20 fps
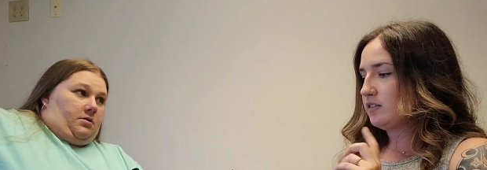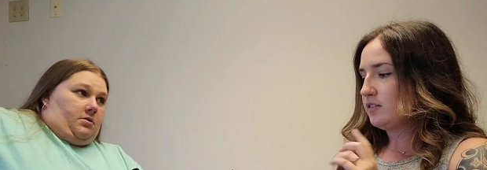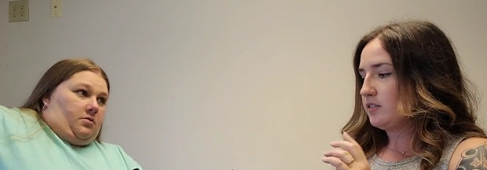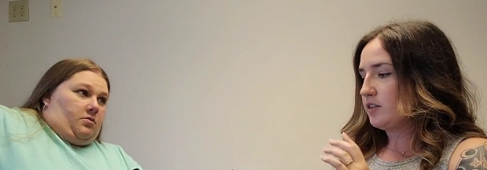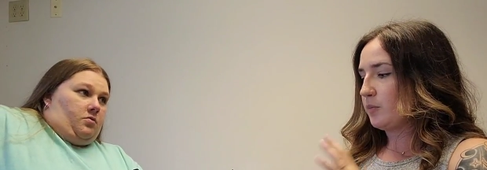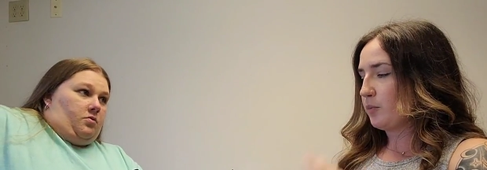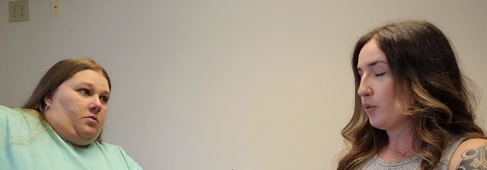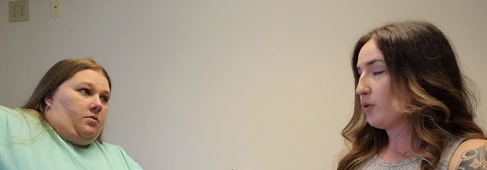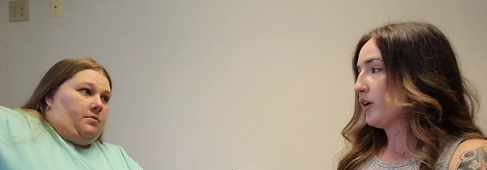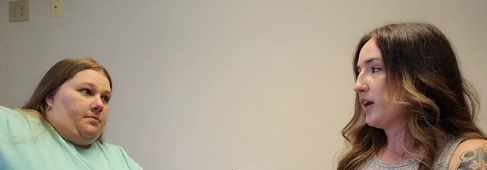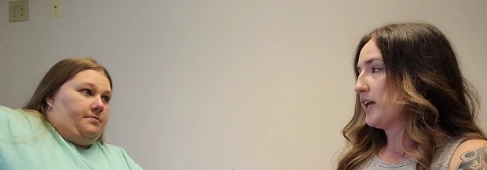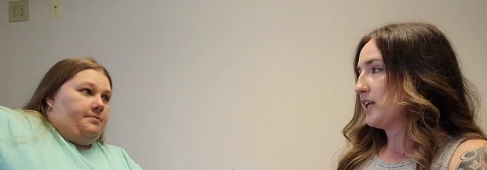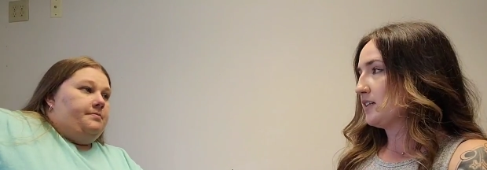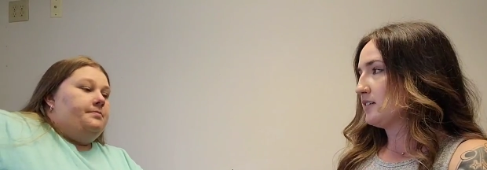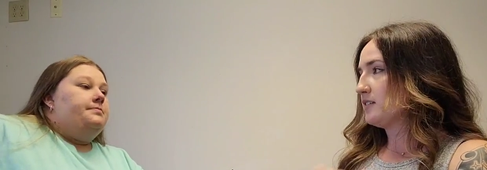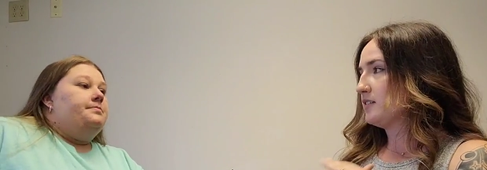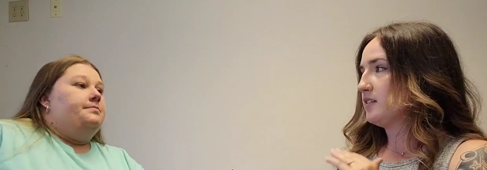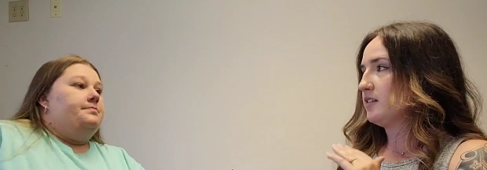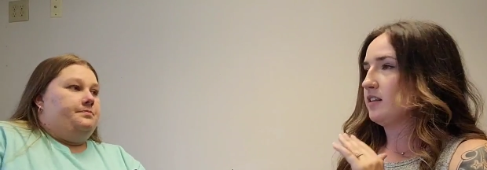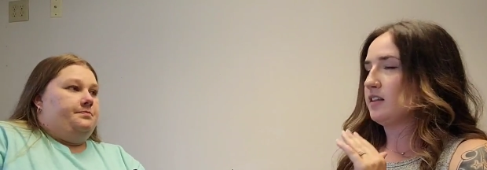Speaker 1: the
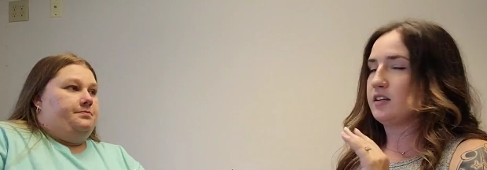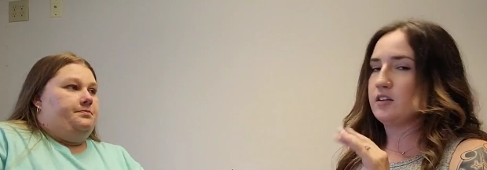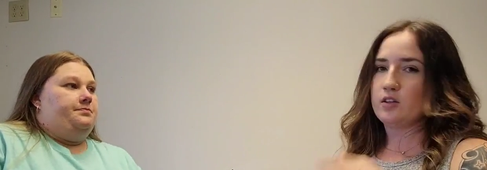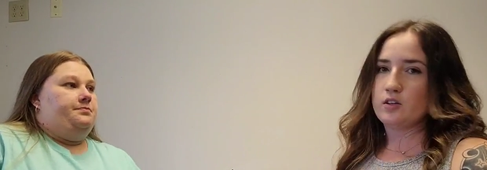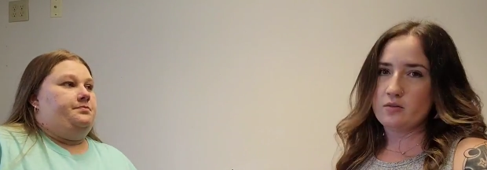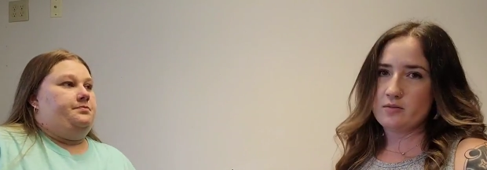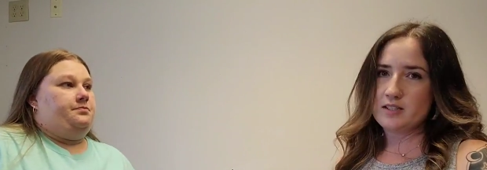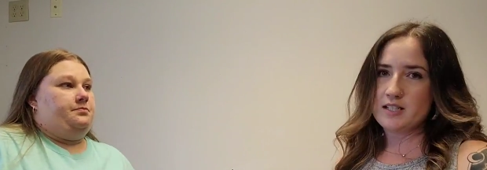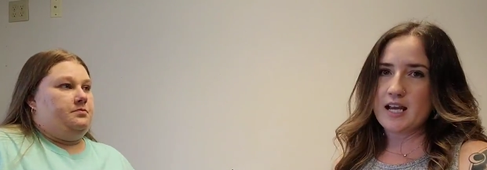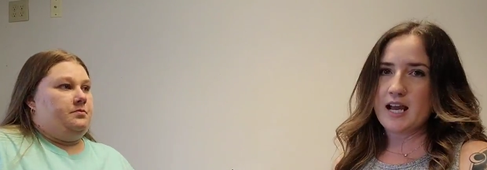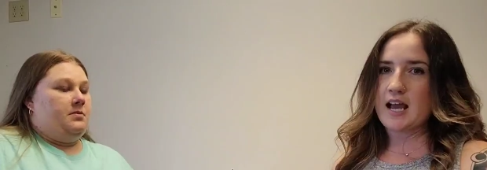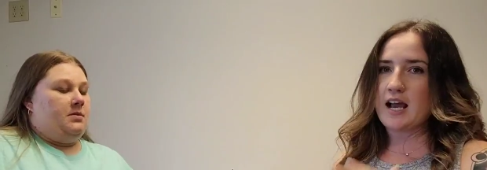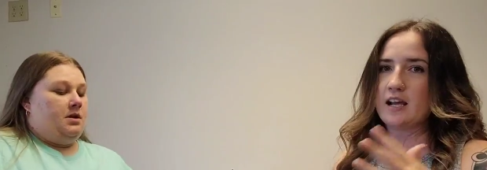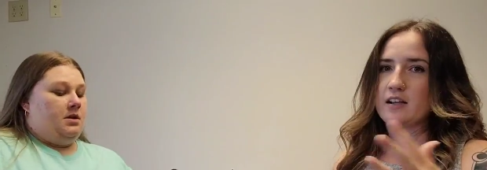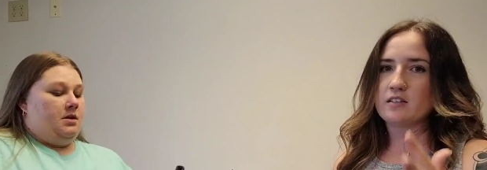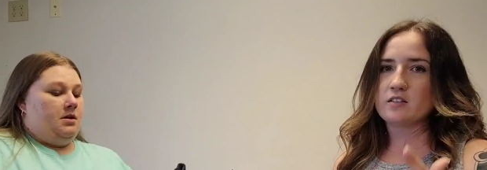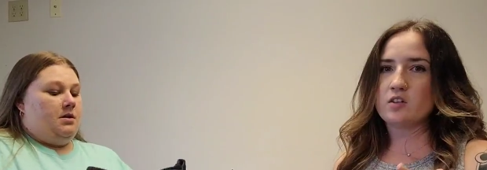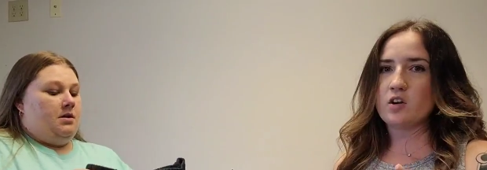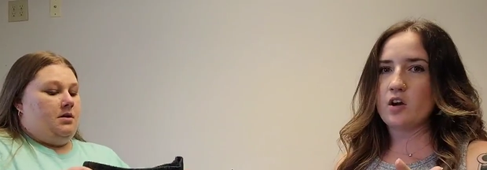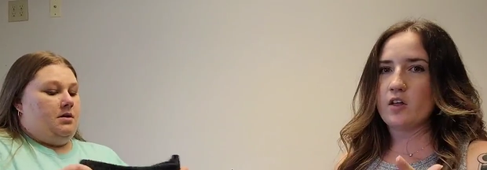print, the new
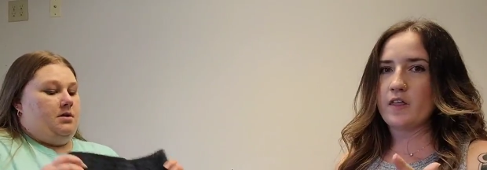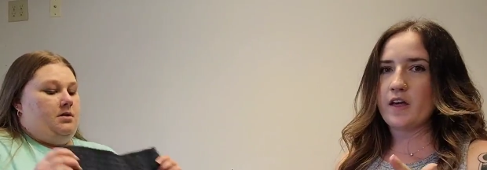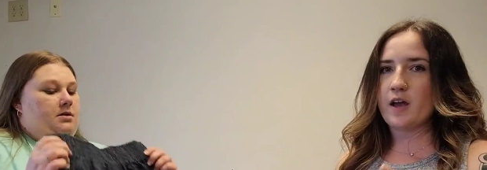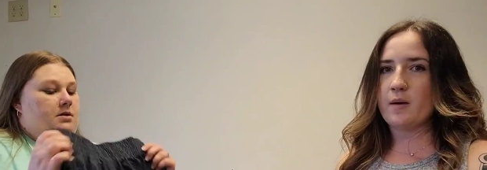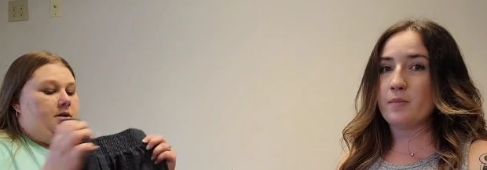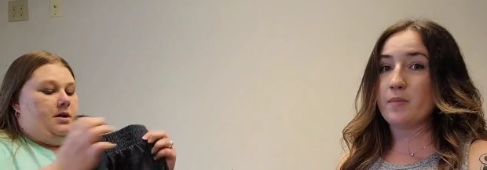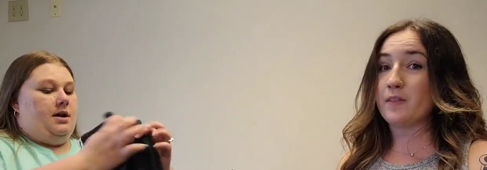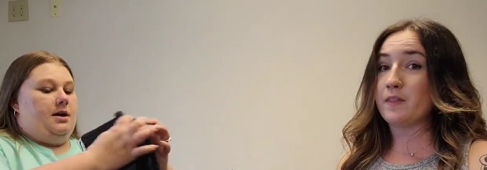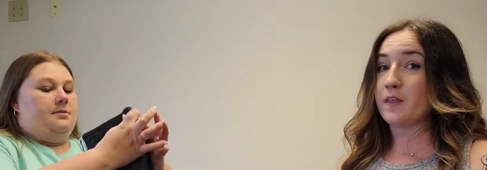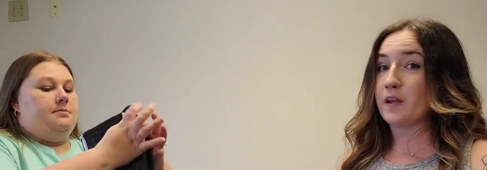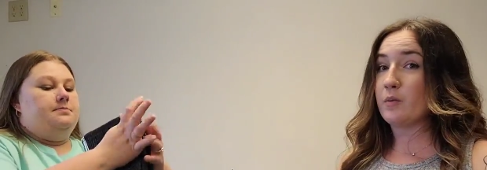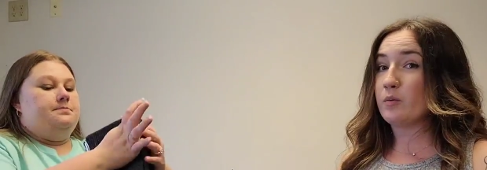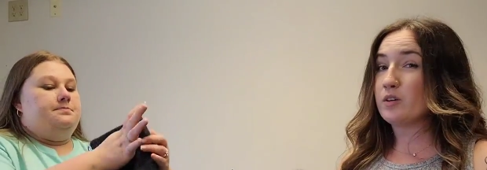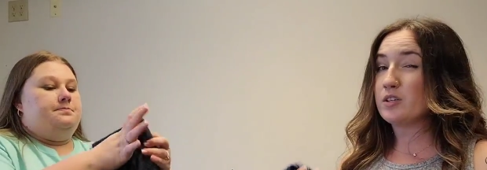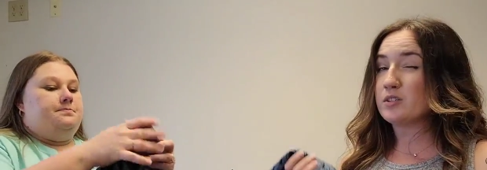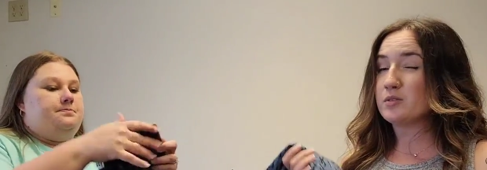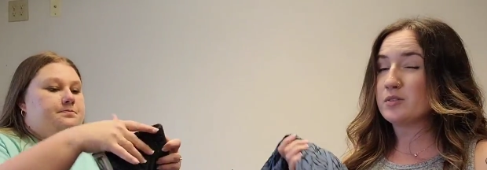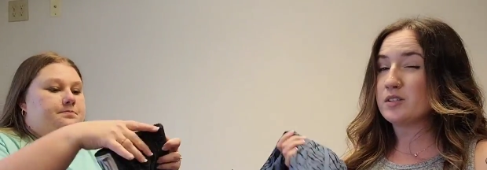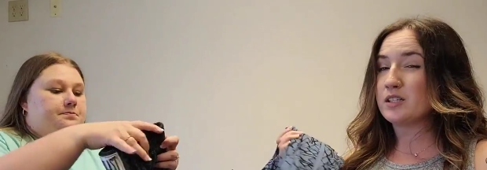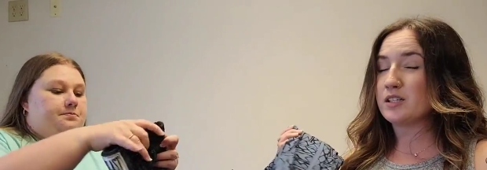tags and all that, but yeah. they were
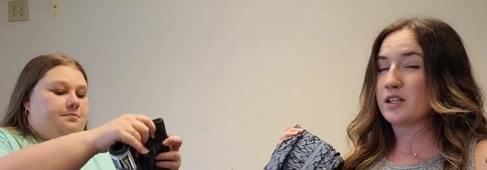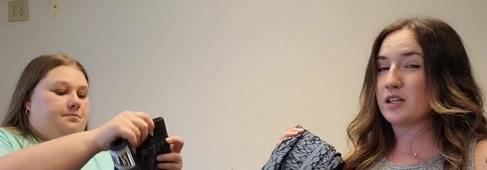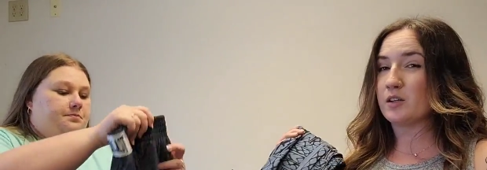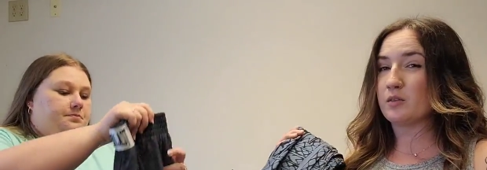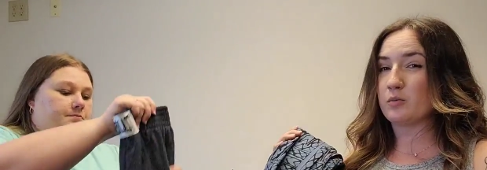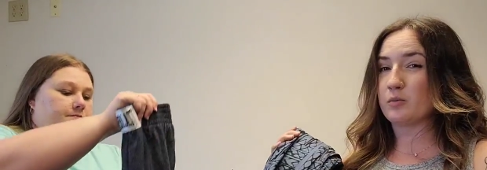doing like